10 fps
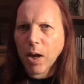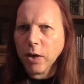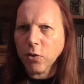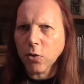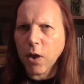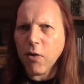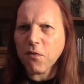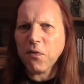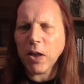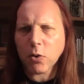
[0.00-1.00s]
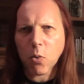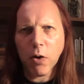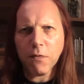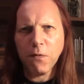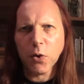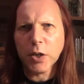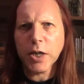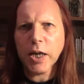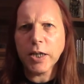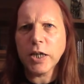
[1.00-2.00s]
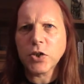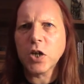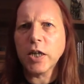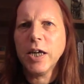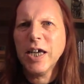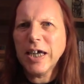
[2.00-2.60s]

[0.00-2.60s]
although it felt quite full initially,